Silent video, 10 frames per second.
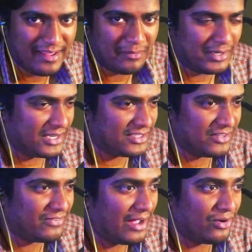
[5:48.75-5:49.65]
because
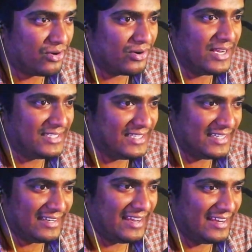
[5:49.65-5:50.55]
of how
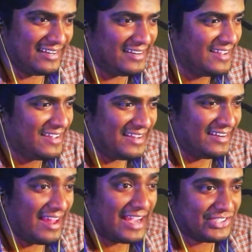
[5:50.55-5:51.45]
crazy it
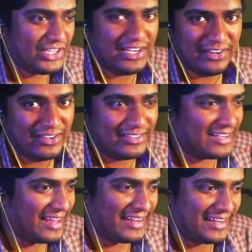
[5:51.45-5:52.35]
actually looked like.